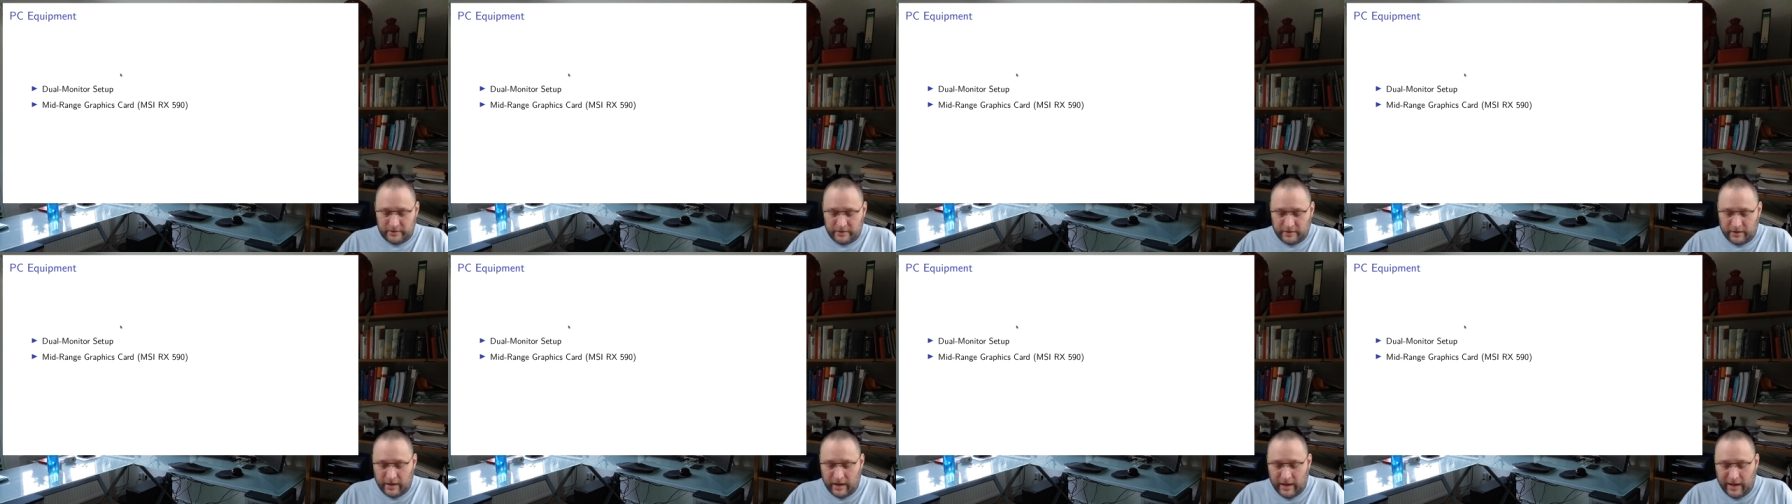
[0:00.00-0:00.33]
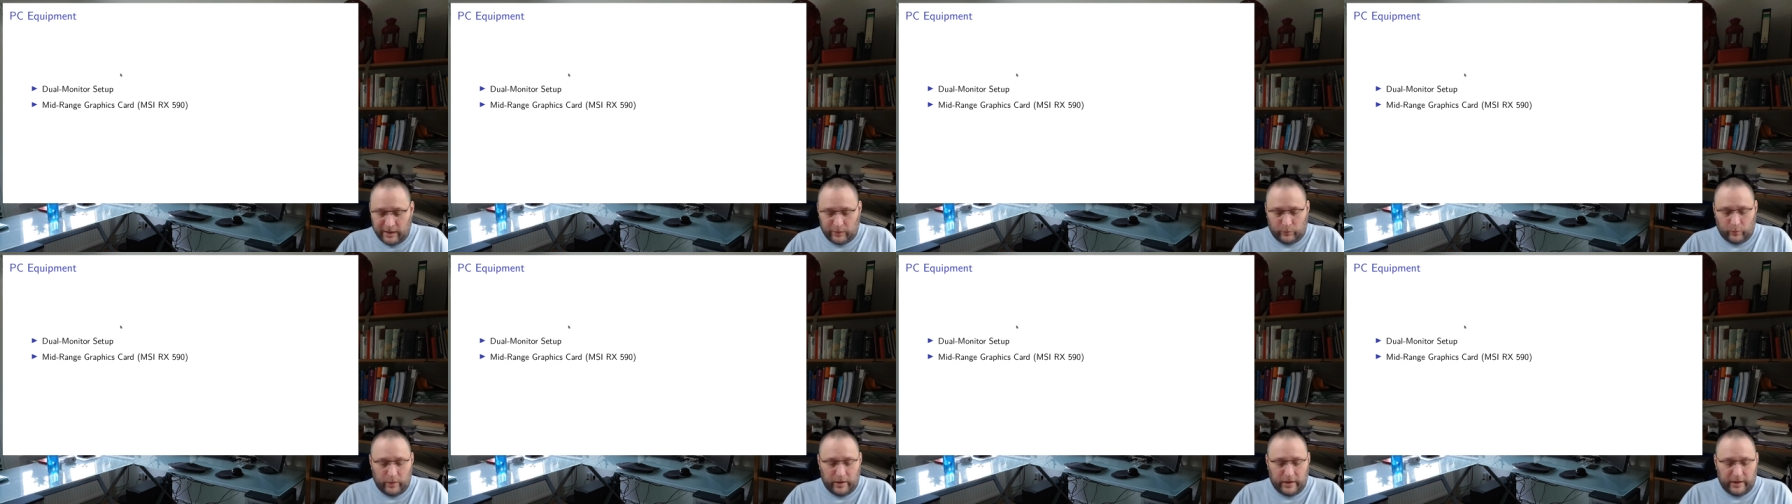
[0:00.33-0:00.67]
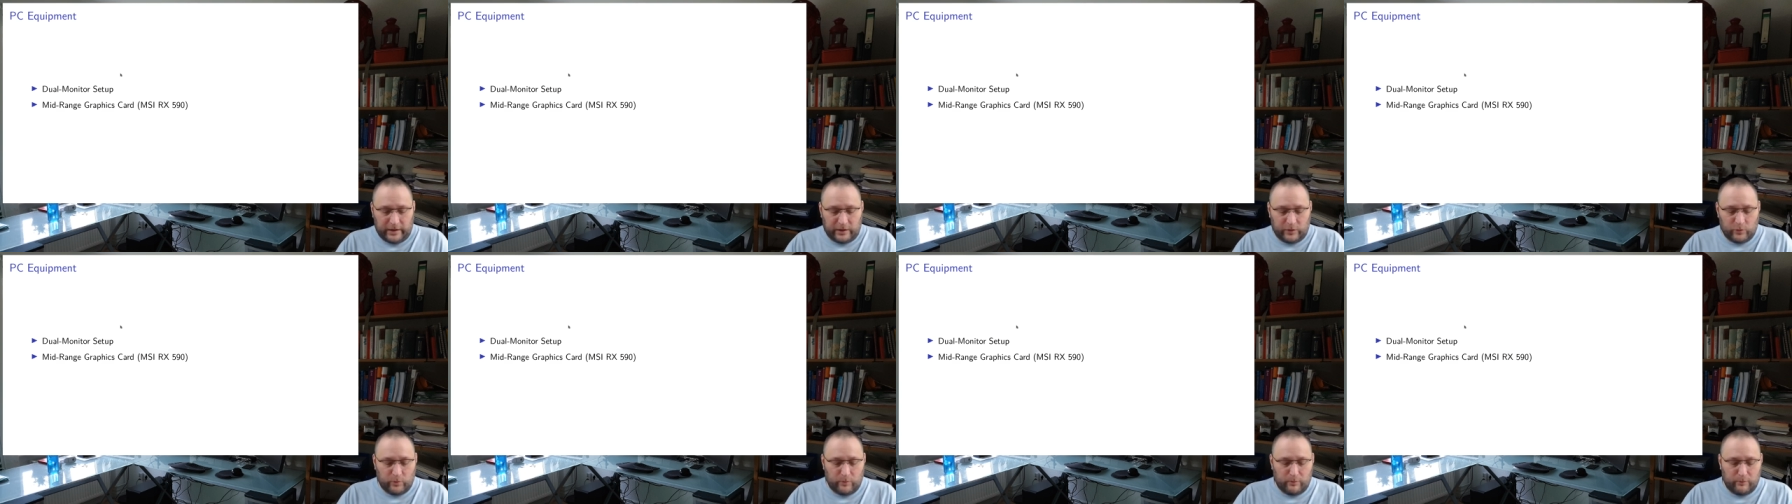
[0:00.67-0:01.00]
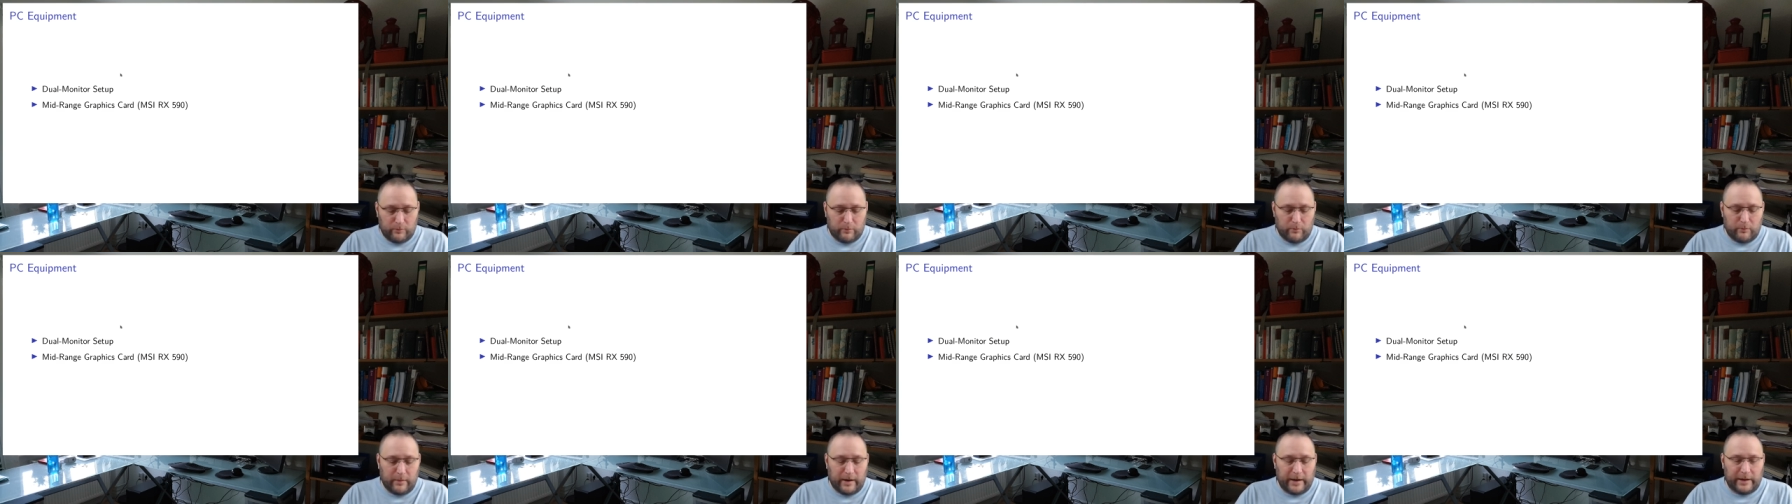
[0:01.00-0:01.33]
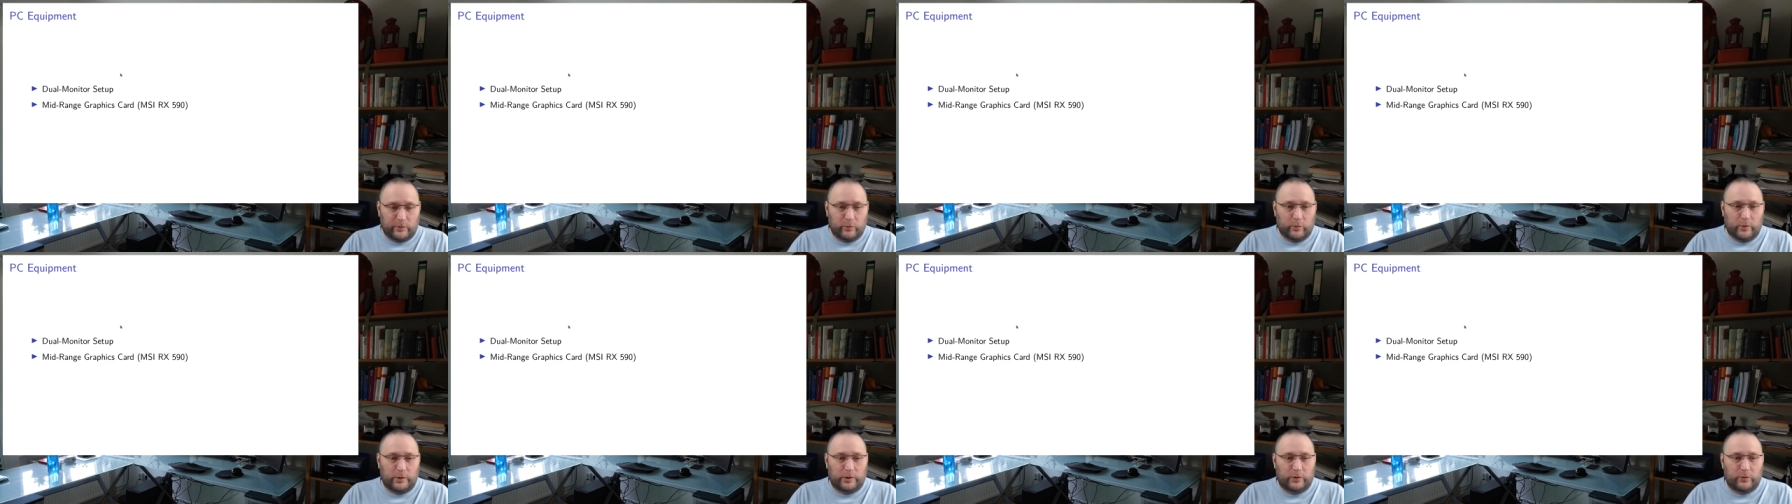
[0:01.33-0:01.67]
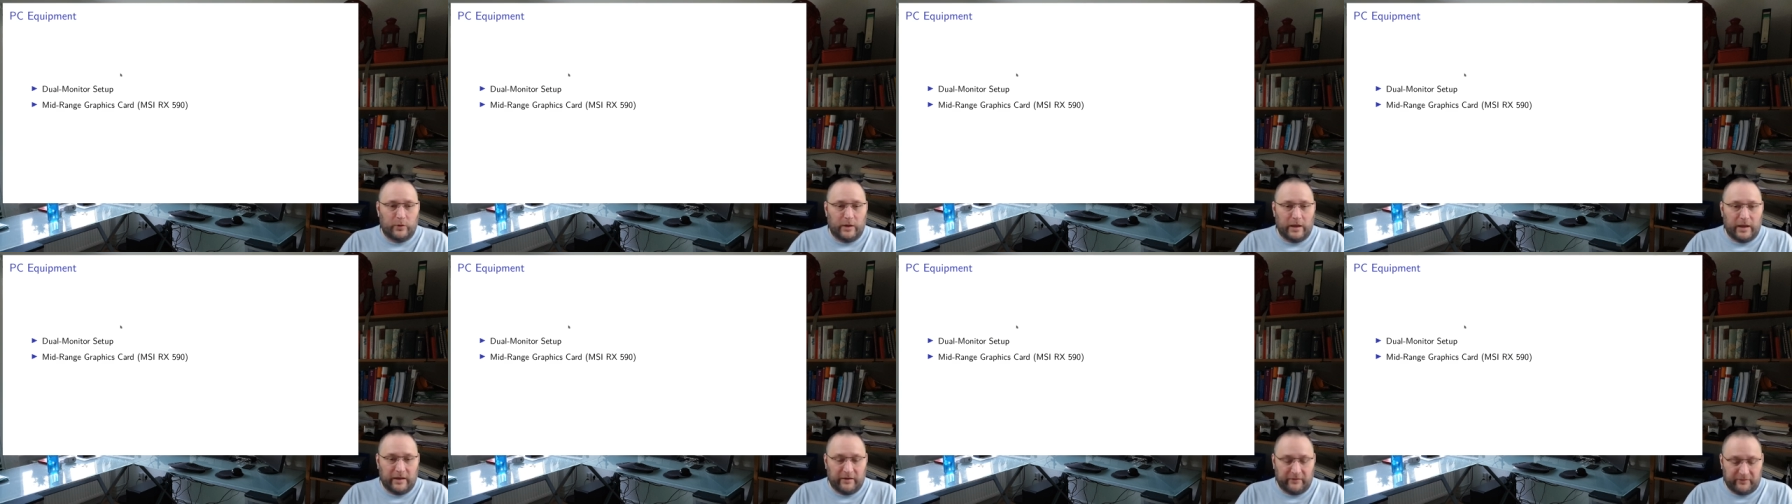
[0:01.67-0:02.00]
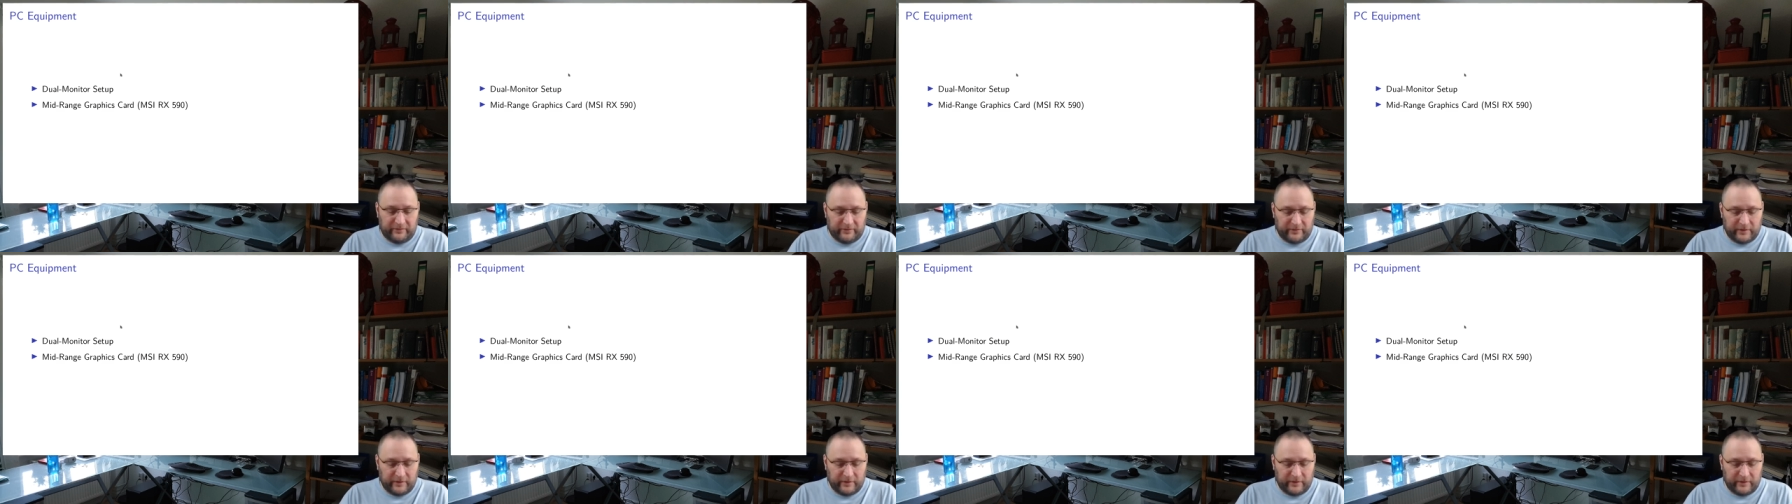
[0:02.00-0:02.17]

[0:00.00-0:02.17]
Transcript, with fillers: the hardware you might want to have.